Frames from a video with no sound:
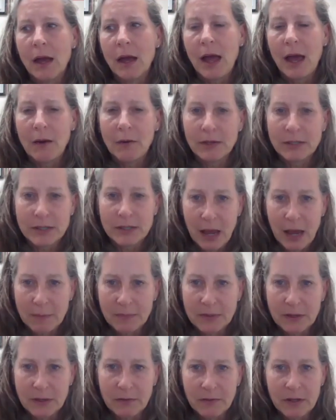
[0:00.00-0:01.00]

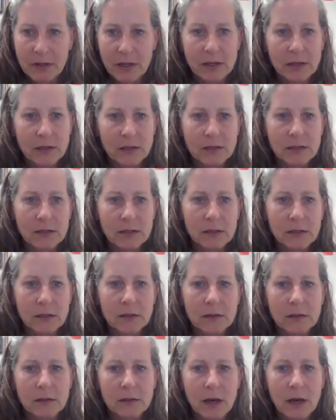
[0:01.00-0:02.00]
adaptive is
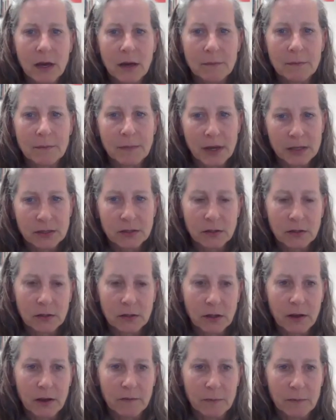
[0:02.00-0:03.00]
the
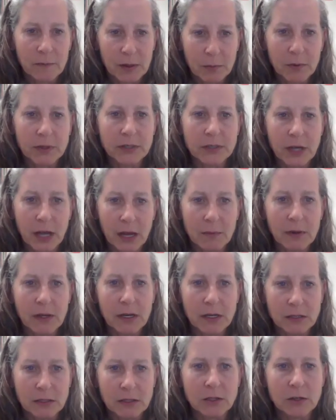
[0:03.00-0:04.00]
muscle of people with
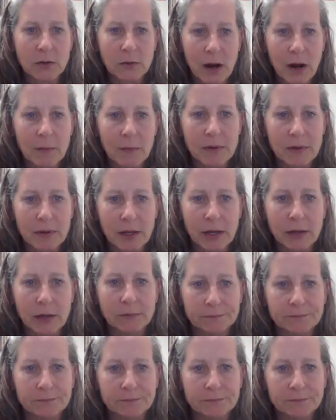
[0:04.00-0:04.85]
diabetes and neuropathy.